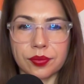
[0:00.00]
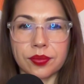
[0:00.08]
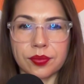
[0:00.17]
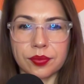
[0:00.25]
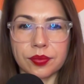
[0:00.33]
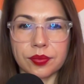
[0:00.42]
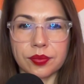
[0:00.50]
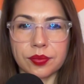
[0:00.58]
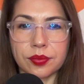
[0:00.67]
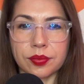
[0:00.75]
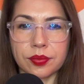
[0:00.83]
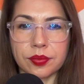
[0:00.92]

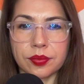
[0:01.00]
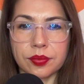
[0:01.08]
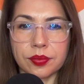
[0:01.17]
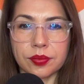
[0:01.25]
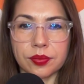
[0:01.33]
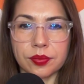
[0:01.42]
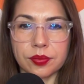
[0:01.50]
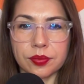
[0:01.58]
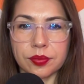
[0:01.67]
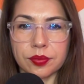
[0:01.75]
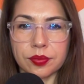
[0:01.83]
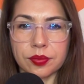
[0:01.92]

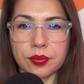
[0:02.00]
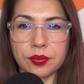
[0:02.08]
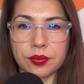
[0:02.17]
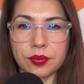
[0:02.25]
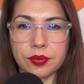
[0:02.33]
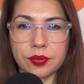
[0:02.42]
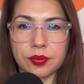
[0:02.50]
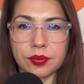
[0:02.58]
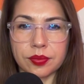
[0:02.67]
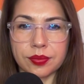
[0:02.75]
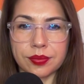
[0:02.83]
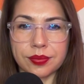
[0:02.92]

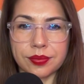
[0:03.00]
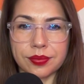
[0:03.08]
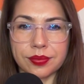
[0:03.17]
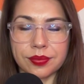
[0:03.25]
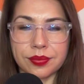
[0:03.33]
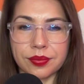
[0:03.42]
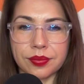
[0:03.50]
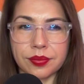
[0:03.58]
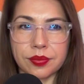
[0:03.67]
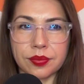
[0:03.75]
No words are spoken by the person on screen.